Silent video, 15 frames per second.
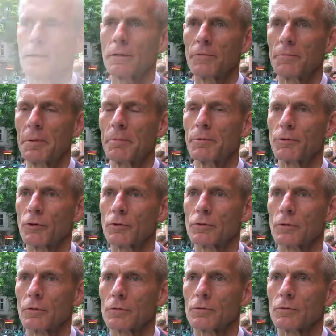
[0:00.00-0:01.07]
If people don't
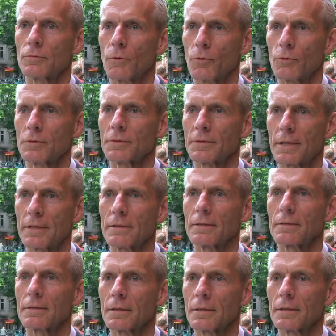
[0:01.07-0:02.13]
go to vote,
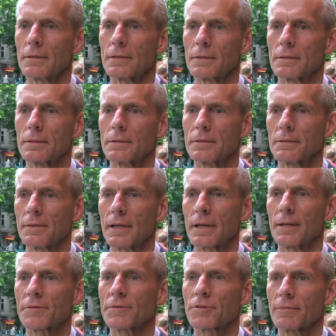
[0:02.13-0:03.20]
then uh, they
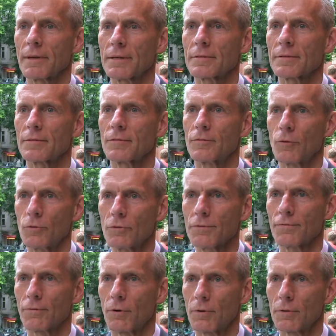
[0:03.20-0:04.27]
are strengthening those
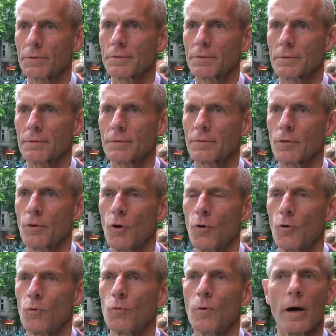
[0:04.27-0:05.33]
forces
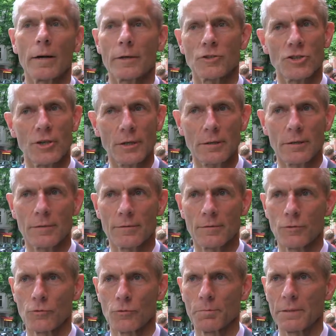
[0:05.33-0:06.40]
who are rejecting
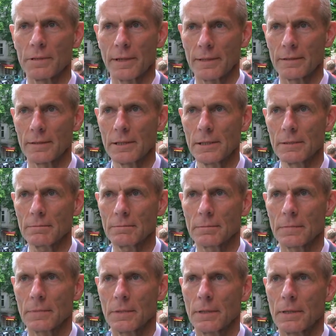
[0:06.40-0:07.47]
the European idea.
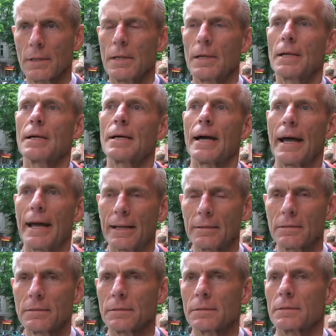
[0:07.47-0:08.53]

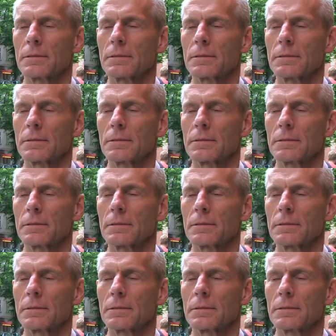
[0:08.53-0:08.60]
And